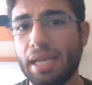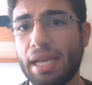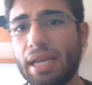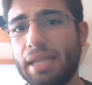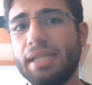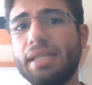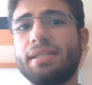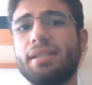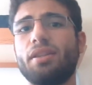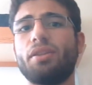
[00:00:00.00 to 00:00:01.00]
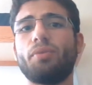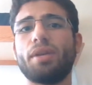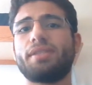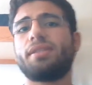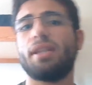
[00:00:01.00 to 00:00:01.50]
and east, and then the
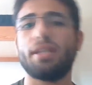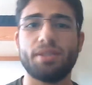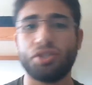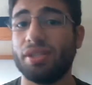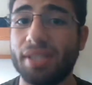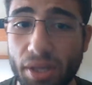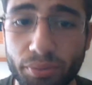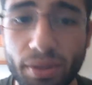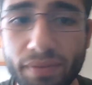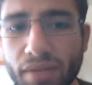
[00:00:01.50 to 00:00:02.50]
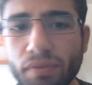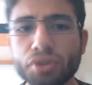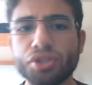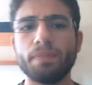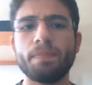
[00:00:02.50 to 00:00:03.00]
west, and especially the south, we have
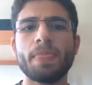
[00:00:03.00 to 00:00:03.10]
divergent.